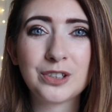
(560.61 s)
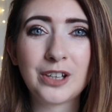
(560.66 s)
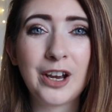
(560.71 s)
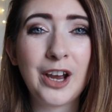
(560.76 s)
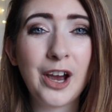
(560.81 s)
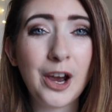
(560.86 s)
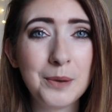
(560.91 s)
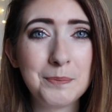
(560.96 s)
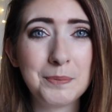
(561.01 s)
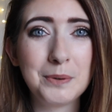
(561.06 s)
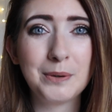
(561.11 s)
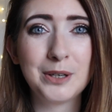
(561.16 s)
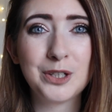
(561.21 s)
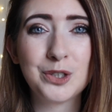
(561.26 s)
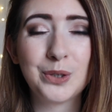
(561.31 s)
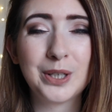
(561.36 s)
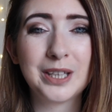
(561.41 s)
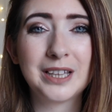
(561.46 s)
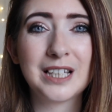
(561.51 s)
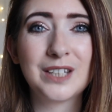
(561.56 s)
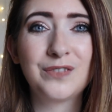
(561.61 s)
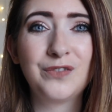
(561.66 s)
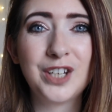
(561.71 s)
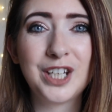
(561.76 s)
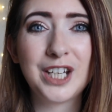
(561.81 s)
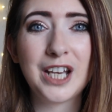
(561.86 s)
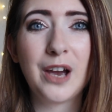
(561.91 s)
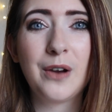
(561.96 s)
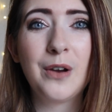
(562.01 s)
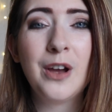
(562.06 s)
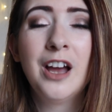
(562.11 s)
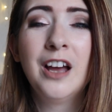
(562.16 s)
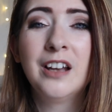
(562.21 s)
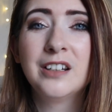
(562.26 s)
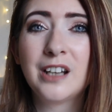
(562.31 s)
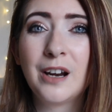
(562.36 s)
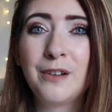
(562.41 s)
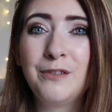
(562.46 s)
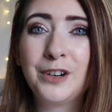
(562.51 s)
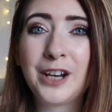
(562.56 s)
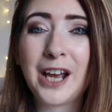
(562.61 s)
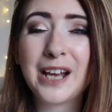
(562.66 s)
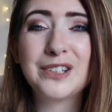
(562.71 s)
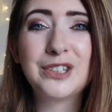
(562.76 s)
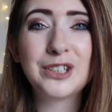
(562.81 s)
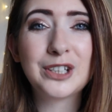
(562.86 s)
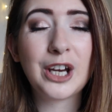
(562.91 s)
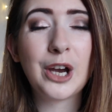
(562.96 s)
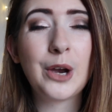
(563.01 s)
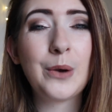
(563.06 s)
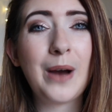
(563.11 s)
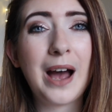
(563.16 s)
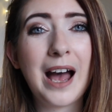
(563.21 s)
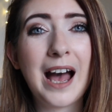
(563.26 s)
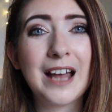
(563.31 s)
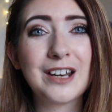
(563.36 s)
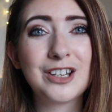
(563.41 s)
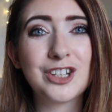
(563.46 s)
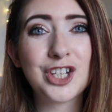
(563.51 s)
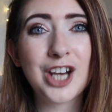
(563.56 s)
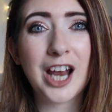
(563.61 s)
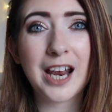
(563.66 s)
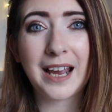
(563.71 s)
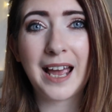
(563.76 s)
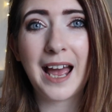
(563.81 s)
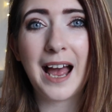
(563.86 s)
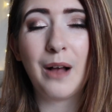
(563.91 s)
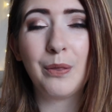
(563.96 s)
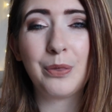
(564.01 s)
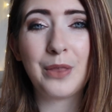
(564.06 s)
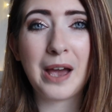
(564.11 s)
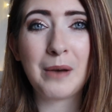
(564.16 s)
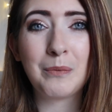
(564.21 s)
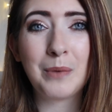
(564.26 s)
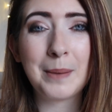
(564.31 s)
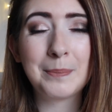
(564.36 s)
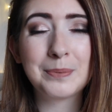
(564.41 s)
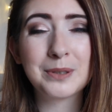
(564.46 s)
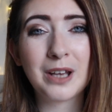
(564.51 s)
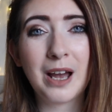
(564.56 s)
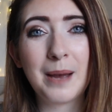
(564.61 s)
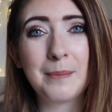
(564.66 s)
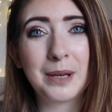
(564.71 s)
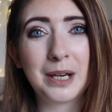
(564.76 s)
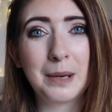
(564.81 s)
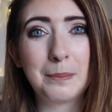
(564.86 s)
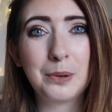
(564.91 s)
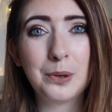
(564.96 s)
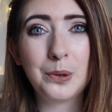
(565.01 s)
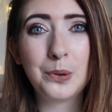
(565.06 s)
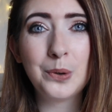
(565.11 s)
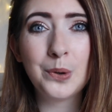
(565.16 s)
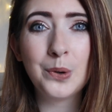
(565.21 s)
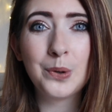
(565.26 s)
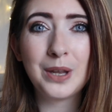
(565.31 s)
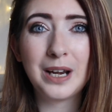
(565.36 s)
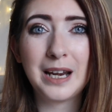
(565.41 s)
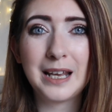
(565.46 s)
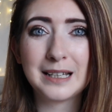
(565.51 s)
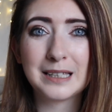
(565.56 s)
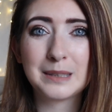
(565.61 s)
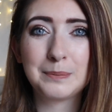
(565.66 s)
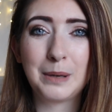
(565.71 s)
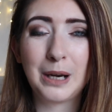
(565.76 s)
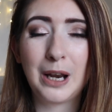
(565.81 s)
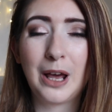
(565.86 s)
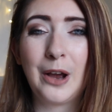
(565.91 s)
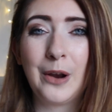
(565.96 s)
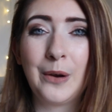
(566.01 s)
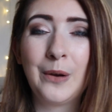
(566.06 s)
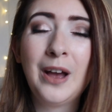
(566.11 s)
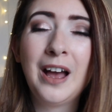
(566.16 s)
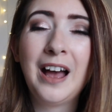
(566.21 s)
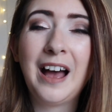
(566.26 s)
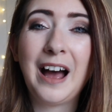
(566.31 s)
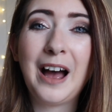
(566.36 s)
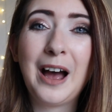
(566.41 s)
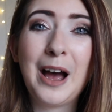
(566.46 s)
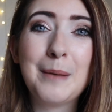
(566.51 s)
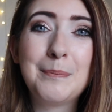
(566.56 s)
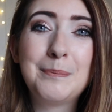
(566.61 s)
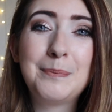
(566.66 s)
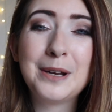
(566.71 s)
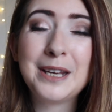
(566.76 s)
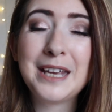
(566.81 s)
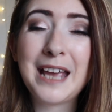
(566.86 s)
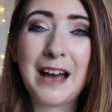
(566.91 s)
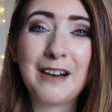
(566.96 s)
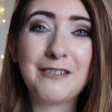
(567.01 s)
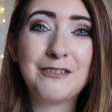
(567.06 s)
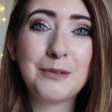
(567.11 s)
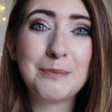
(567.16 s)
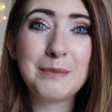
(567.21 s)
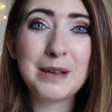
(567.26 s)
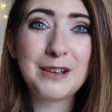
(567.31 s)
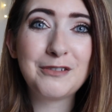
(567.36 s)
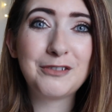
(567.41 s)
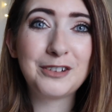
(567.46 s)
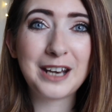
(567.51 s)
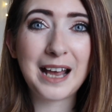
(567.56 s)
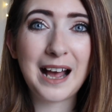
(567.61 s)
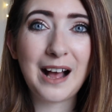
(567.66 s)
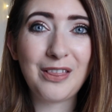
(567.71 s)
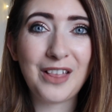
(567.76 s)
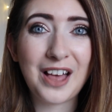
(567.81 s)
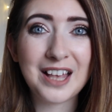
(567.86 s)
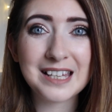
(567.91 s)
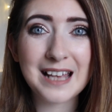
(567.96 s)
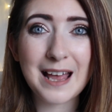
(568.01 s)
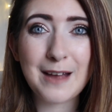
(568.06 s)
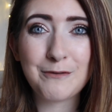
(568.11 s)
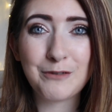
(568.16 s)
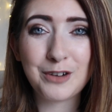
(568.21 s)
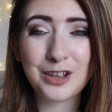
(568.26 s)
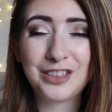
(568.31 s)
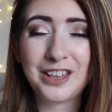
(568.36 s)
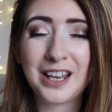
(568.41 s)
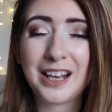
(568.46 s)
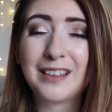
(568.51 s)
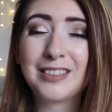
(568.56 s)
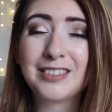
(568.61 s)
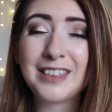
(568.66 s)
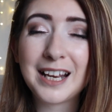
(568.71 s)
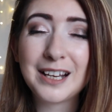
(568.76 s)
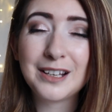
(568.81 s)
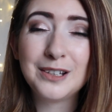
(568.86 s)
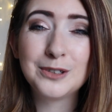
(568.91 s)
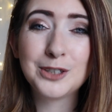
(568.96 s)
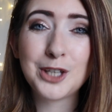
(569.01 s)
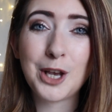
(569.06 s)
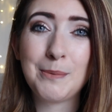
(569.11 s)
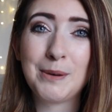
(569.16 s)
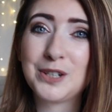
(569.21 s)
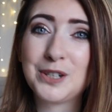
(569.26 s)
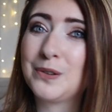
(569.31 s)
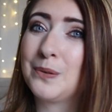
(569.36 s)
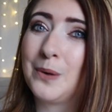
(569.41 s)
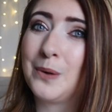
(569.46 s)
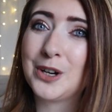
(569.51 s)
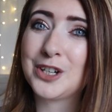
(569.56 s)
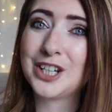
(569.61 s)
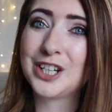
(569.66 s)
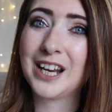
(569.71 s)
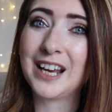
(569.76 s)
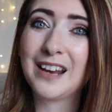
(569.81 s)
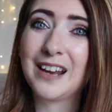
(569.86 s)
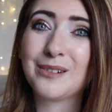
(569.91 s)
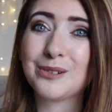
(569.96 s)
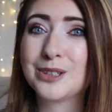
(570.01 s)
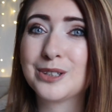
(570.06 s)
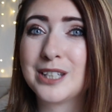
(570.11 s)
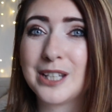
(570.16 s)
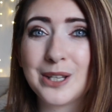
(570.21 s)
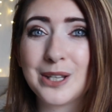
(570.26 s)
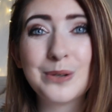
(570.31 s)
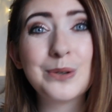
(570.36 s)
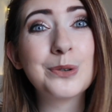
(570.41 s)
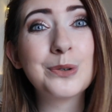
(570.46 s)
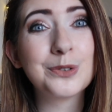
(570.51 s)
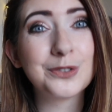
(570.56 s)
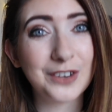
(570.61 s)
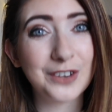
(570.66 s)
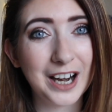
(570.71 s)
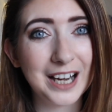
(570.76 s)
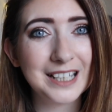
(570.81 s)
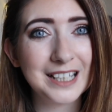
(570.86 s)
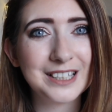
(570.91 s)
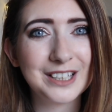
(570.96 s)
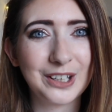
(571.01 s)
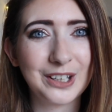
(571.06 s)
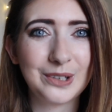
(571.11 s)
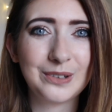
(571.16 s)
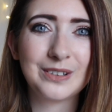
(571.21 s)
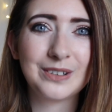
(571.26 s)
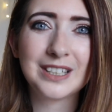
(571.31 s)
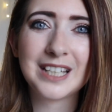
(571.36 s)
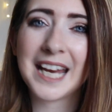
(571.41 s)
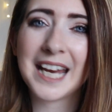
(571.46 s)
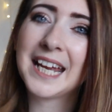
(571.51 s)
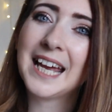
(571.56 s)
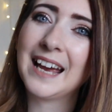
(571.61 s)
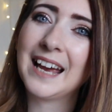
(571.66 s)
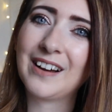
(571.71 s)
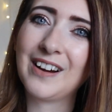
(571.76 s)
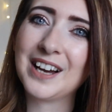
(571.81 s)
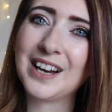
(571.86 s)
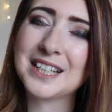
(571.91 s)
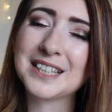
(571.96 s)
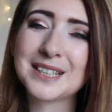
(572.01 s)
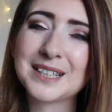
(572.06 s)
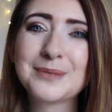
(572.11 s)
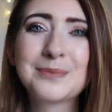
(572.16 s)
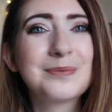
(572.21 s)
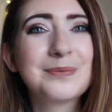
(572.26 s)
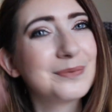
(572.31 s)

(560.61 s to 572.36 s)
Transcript: I hope you enjoyed this video. Don't forget to go and check out their website. I'm going to put all the links below. But yeah, for me for now, that's everything. Thank you so much for watching, and I'll see you all very soon. Take care, guys.